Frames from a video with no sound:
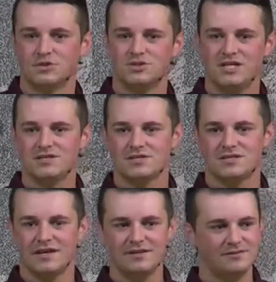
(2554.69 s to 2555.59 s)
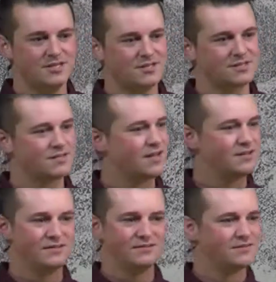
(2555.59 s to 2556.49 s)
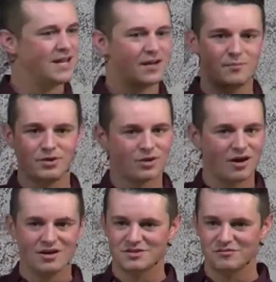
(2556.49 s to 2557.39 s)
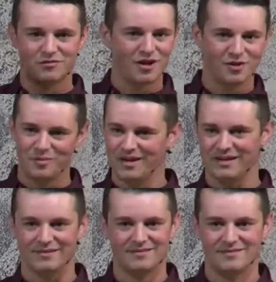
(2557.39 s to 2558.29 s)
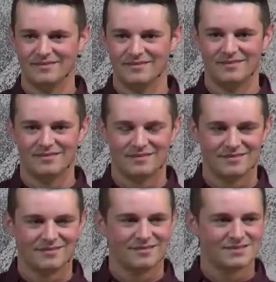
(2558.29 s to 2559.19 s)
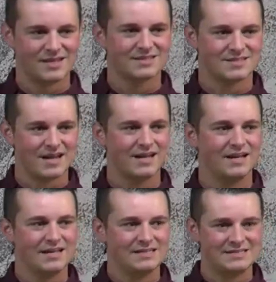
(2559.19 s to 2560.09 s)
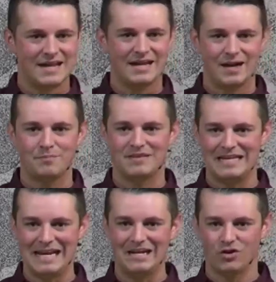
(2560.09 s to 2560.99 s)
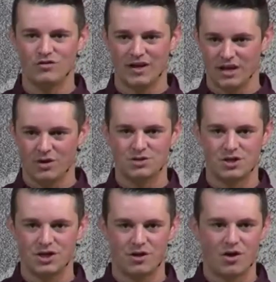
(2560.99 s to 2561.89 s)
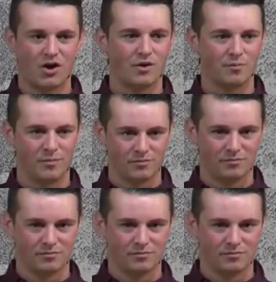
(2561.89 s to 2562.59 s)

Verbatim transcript: Jesus said, Jesus said, take up your cross and follow me. Like saying, take up the needle that goes into your arm.